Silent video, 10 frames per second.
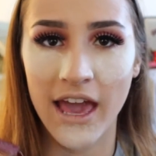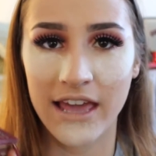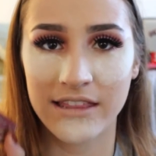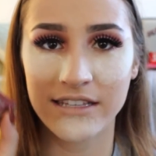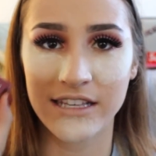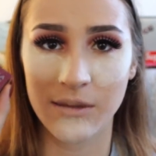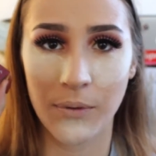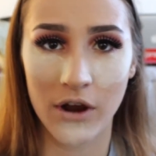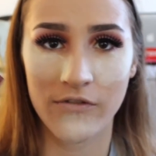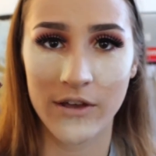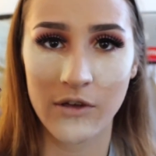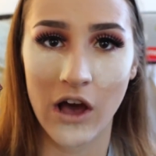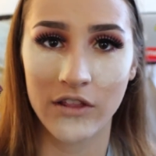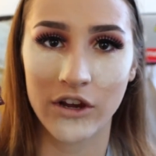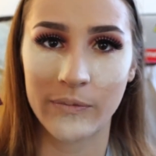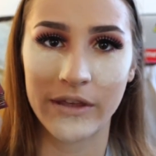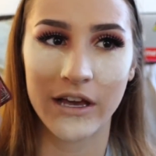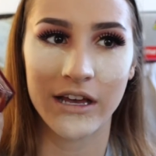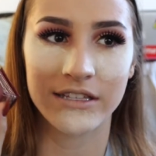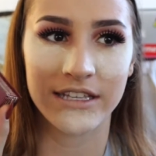And this is a perfect color
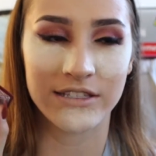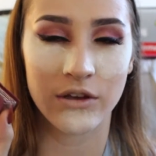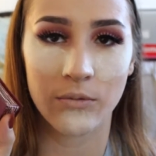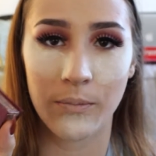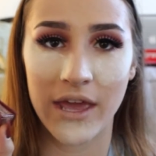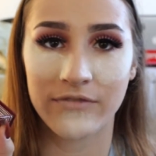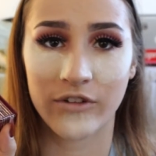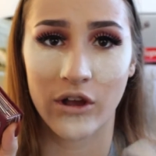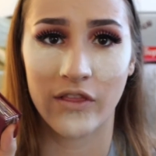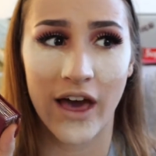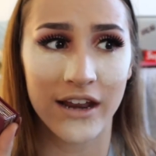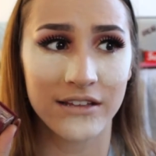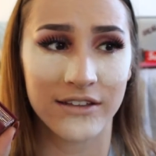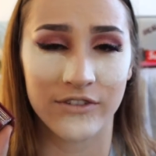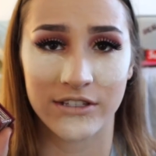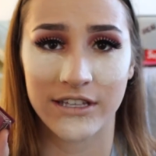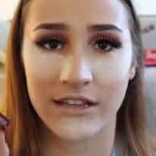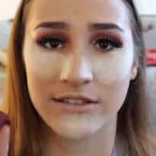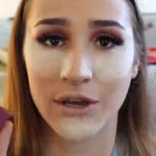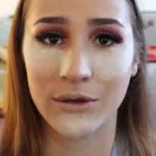because it's made for a lot of different
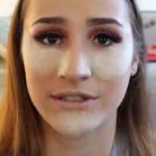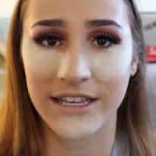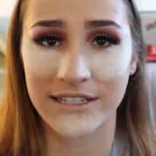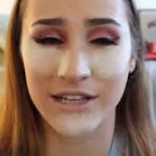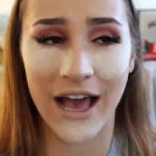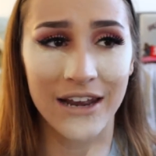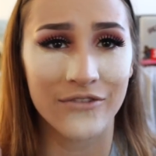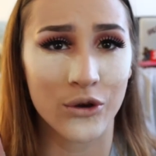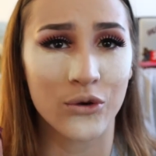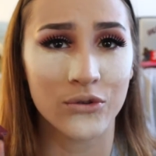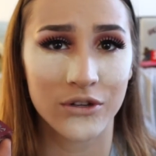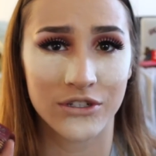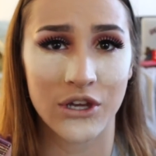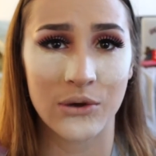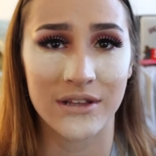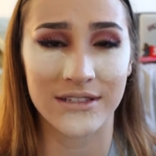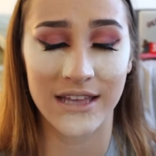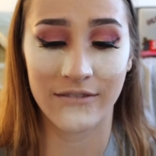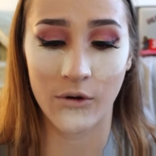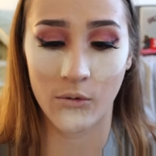skin tones. It's kind of a cooler tone
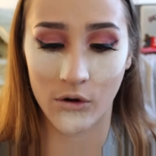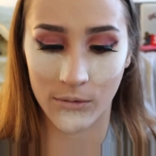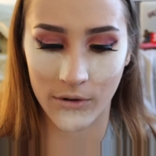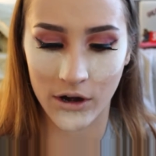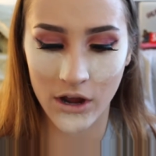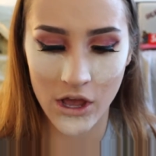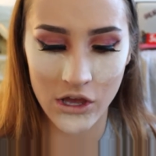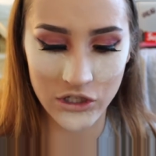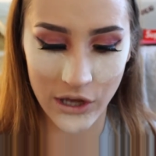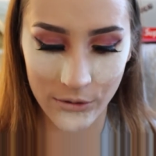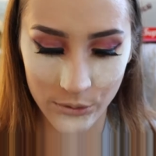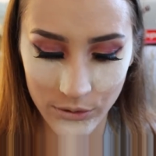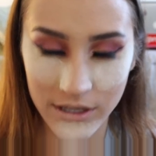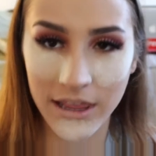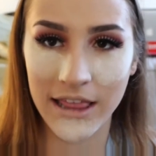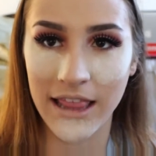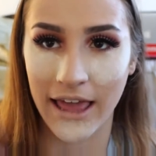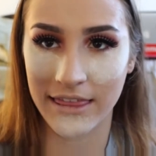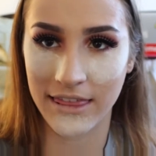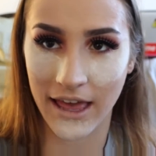instead of a warmer. So I really
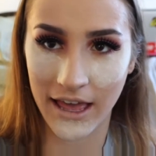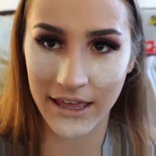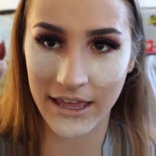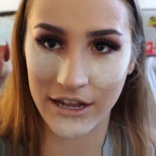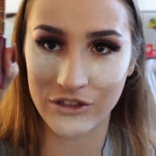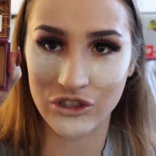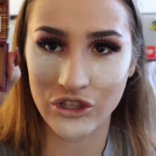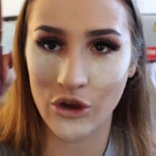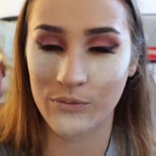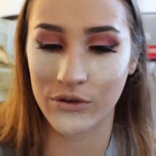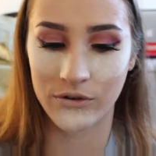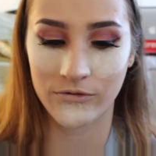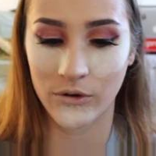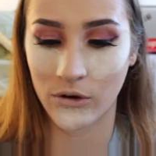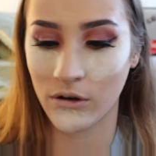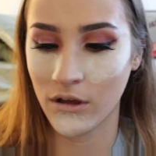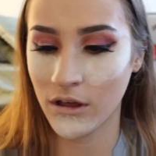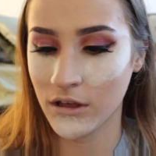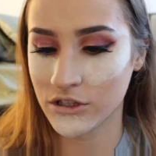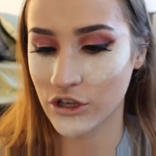like that, and it's so beautiful.
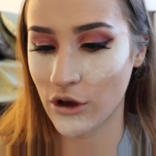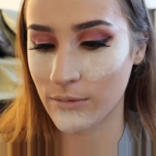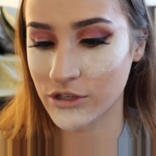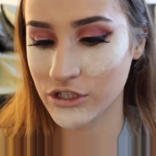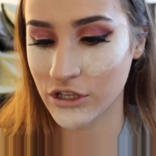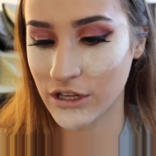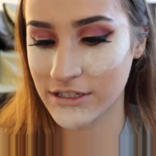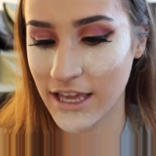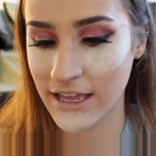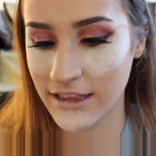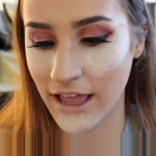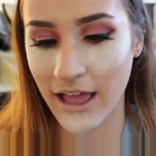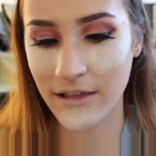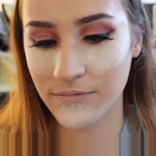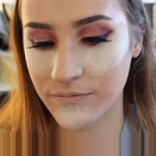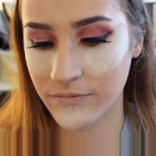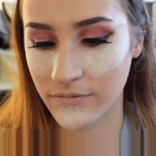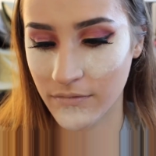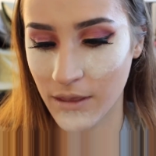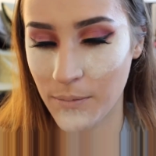So I'm just gonna take that
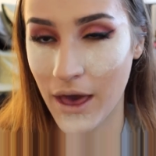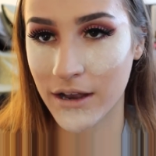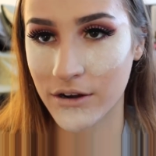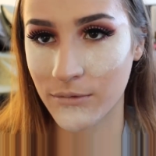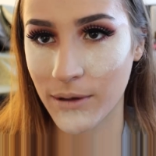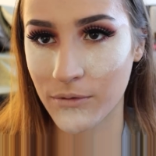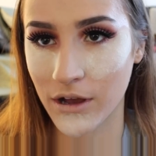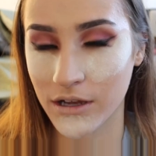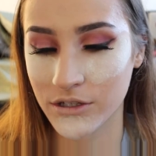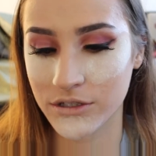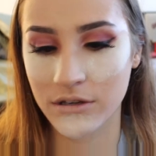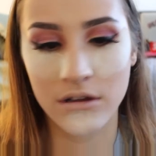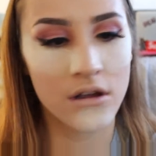and pat it on my brush.